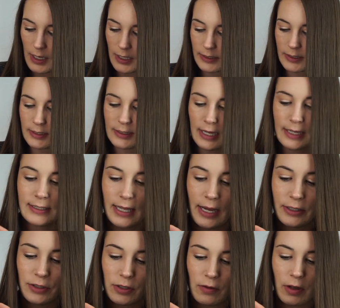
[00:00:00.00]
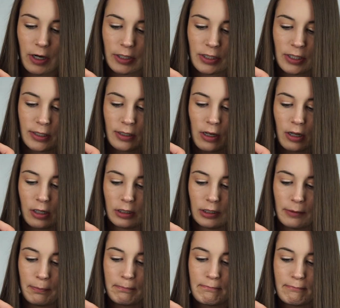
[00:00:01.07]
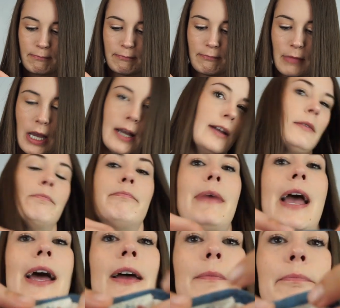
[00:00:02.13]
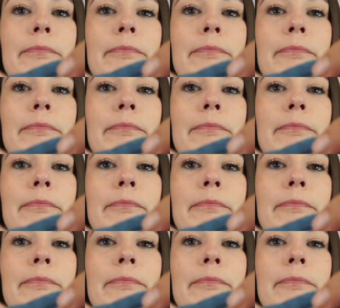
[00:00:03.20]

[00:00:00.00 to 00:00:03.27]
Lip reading: It's a size extra large. It's called Mata